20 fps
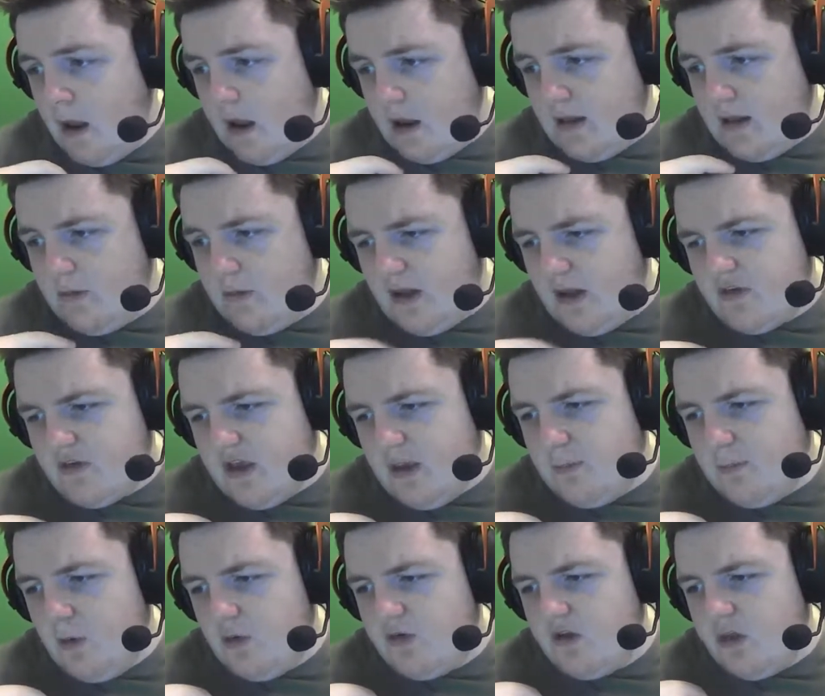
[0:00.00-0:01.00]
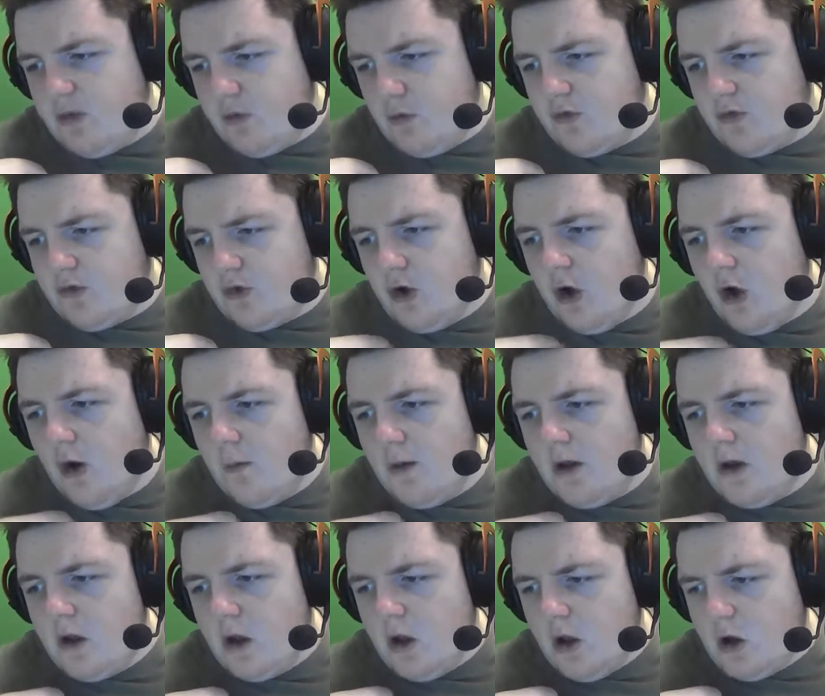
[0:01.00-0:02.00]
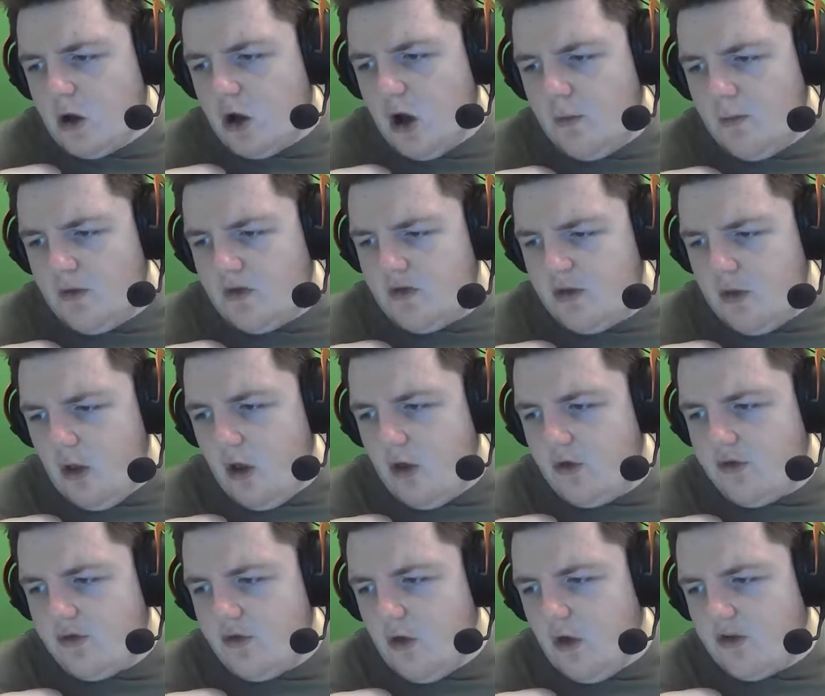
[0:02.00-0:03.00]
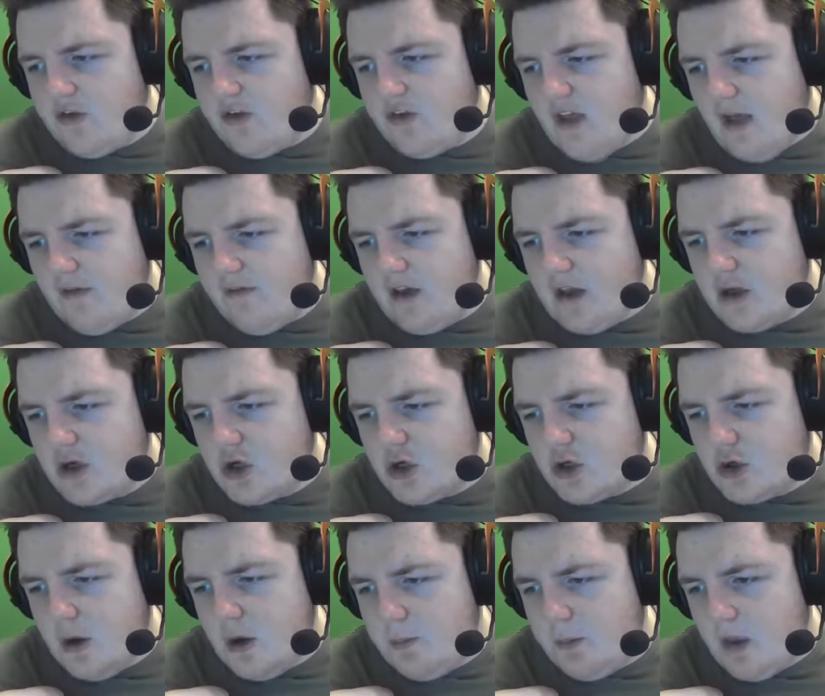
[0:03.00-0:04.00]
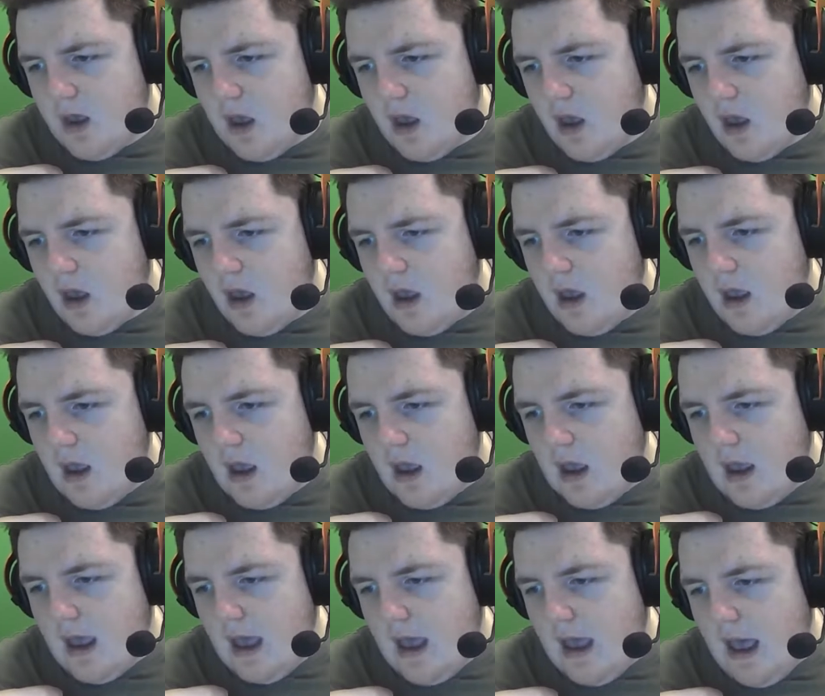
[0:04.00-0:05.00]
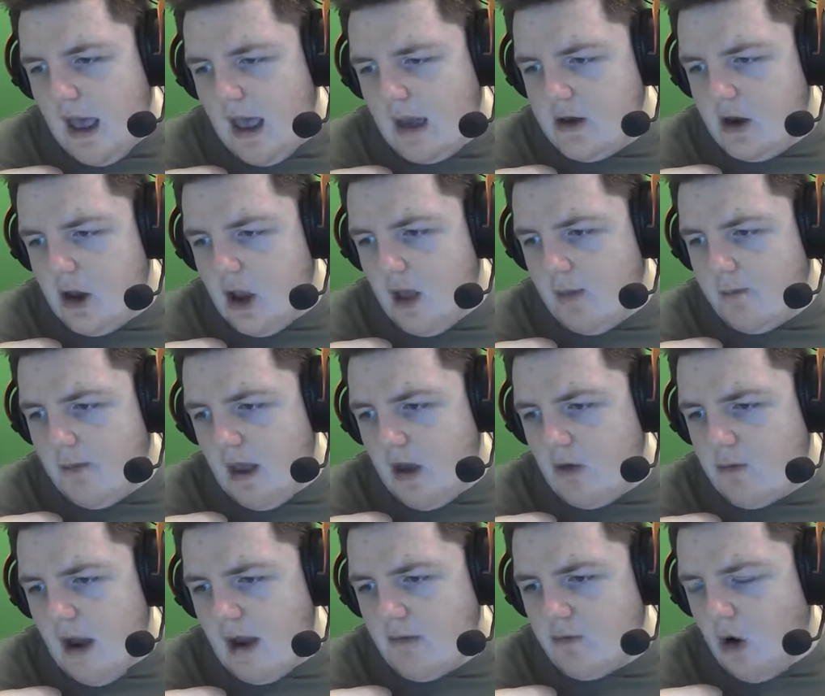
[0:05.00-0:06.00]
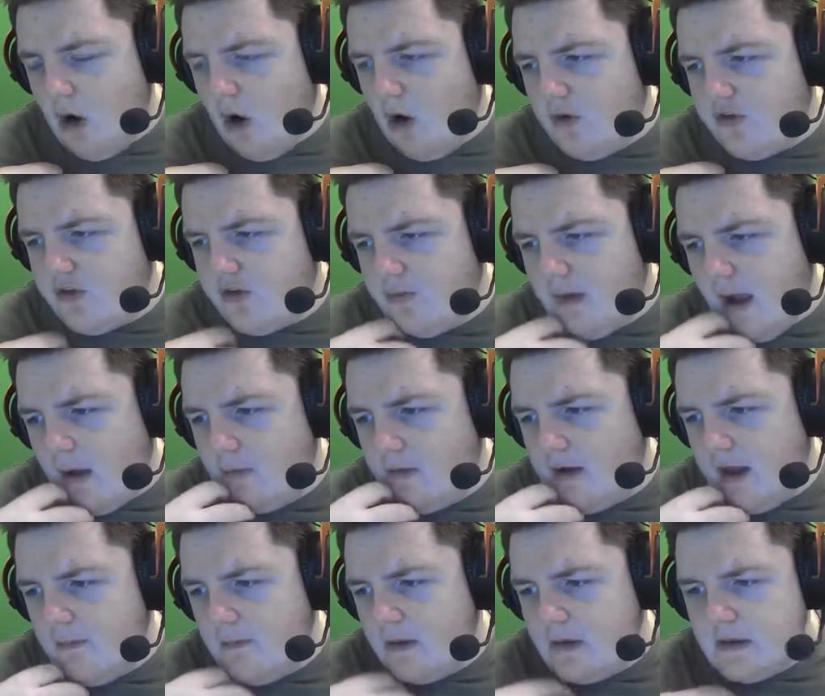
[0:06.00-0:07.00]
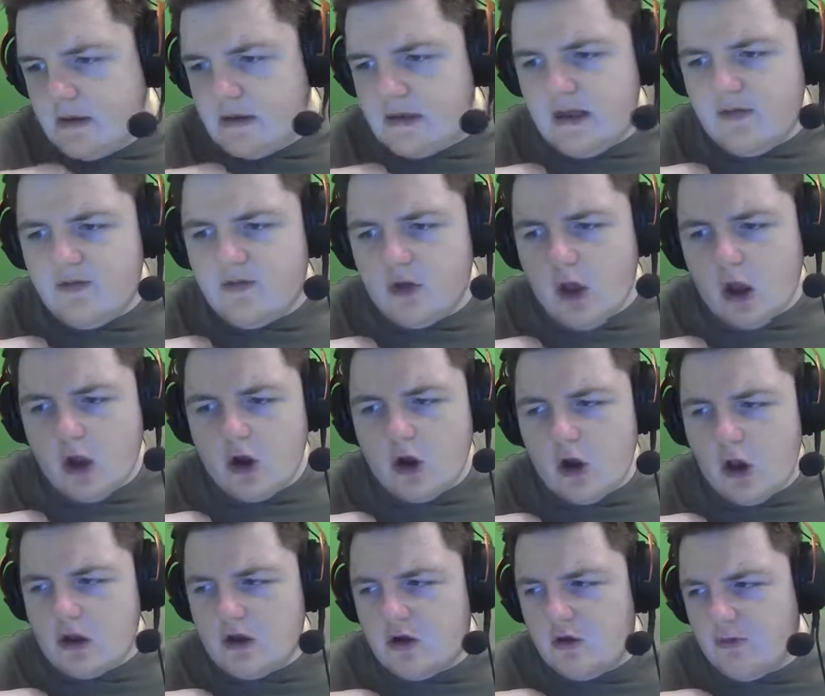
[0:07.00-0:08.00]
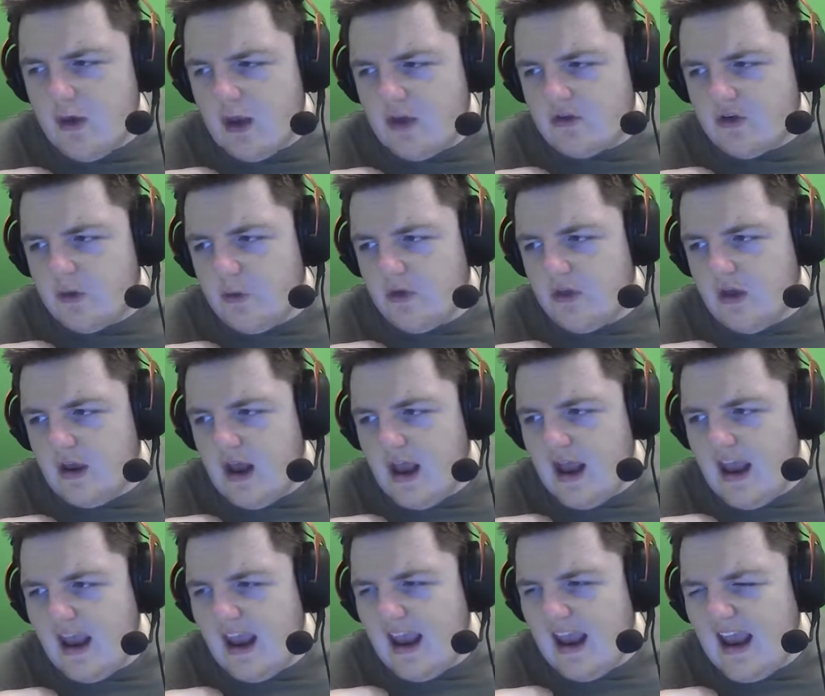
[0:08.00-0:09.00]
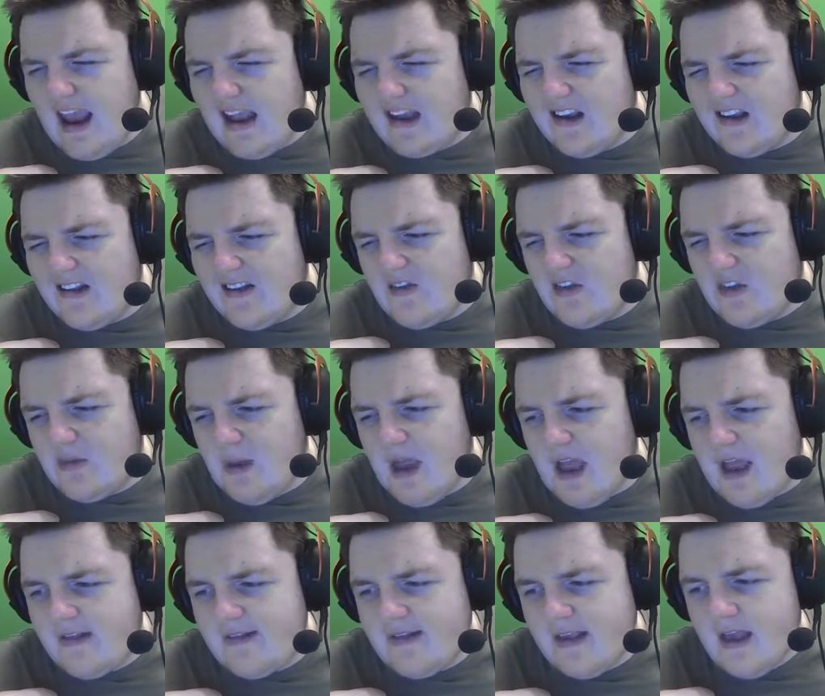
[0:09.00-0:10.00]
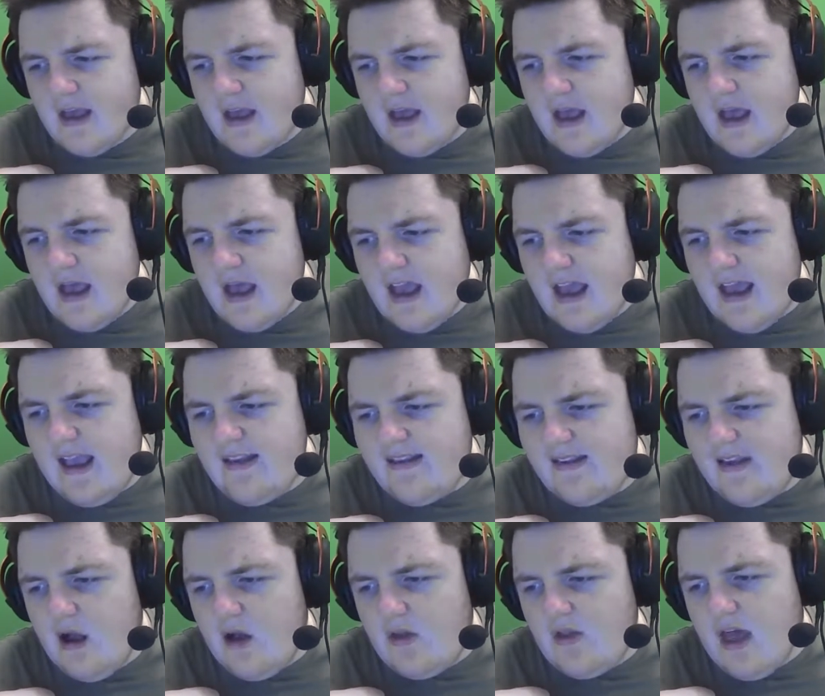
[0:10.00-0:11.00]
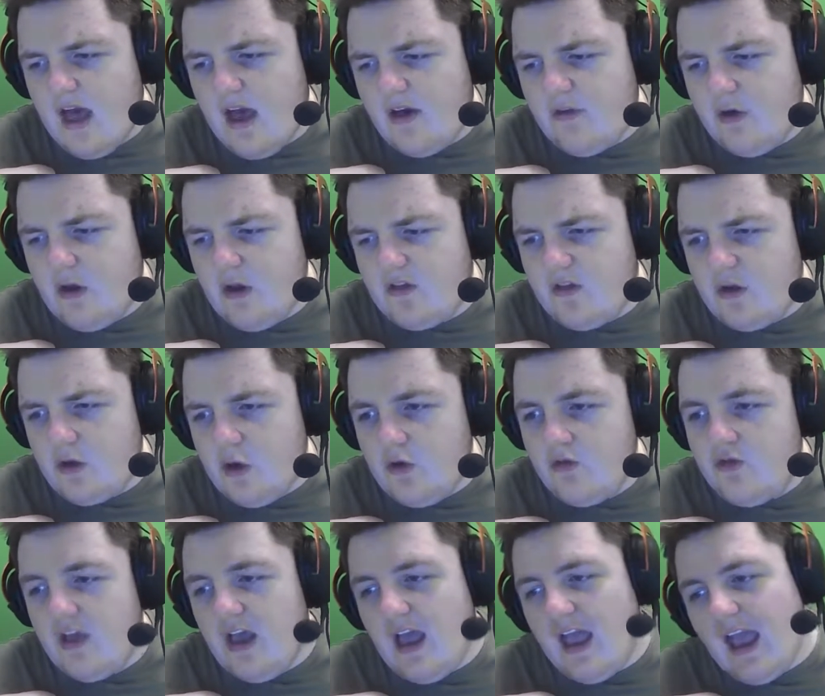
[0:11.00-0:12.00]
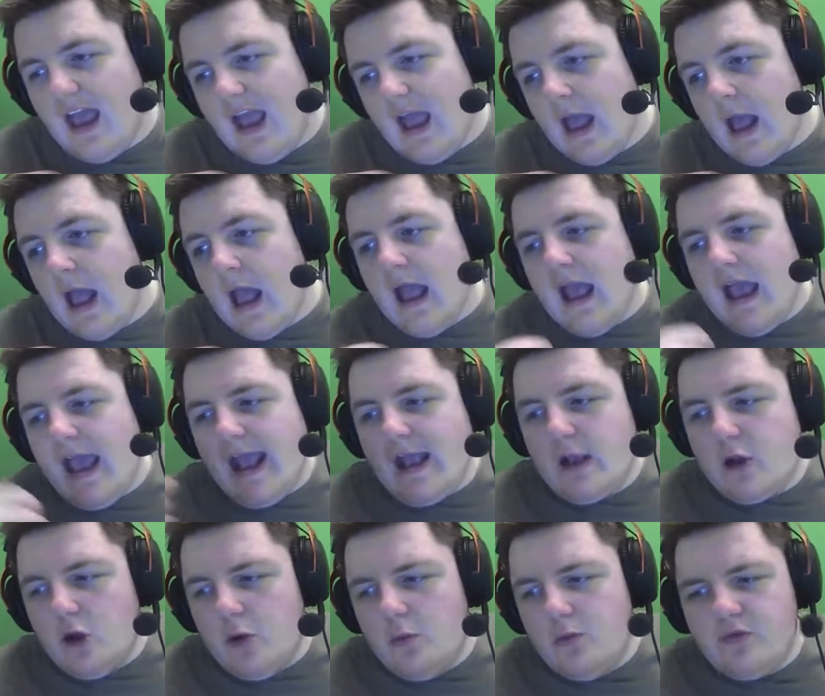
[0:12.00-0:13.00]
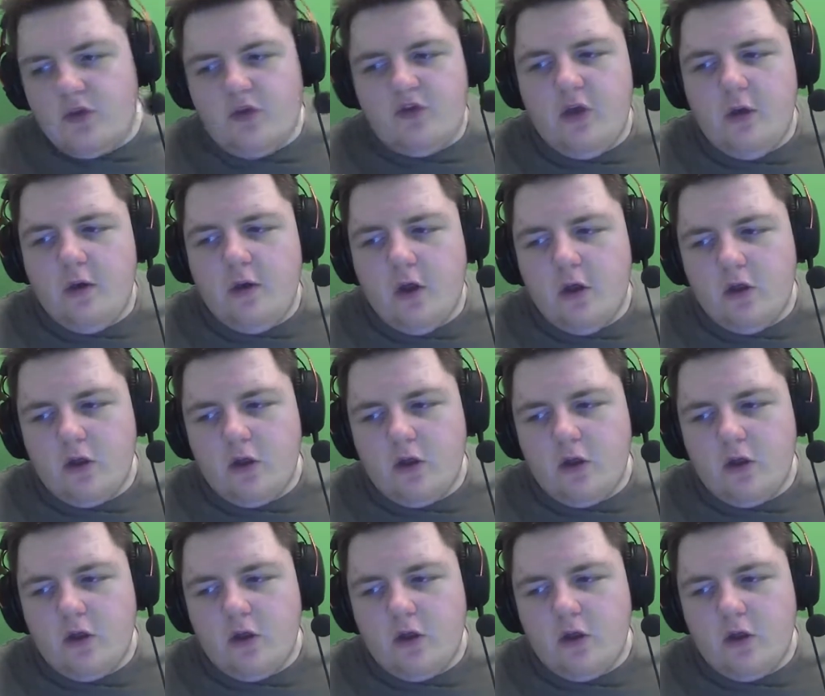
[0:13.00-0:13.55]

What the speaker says: And Lewandowski puts it through to Coman. Coman slows Savic, Trippier, and Herrera all surround him. Leaves Goretzka with an acres of space. Hits it on the half volley. It's a lovely hit. It comes off the